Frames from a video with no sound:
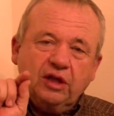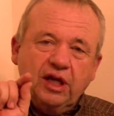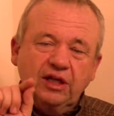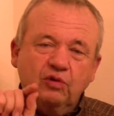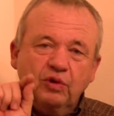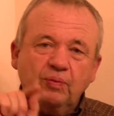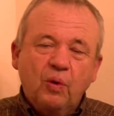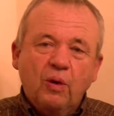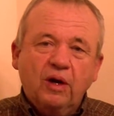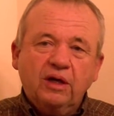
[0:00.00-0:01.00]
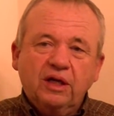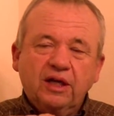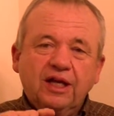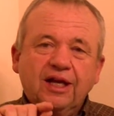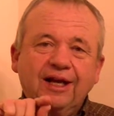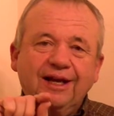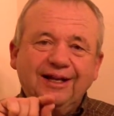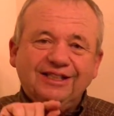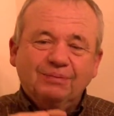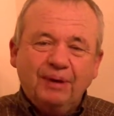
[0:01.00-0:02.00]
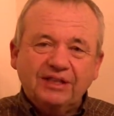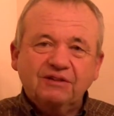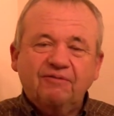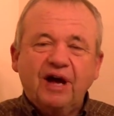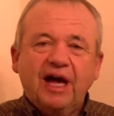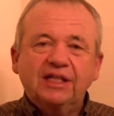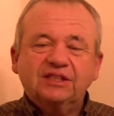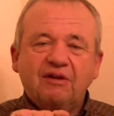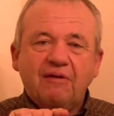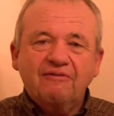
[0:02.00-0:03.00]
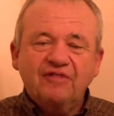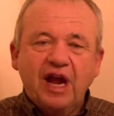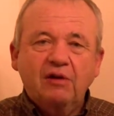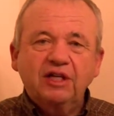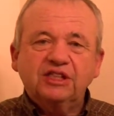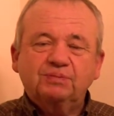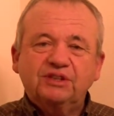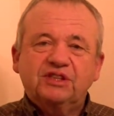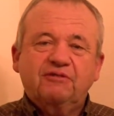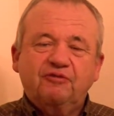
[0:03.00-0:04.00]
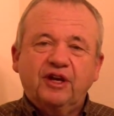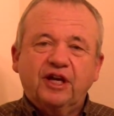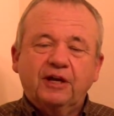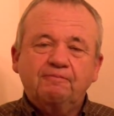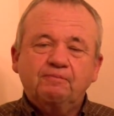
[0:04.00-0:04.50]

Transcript: in the report it specifies very specific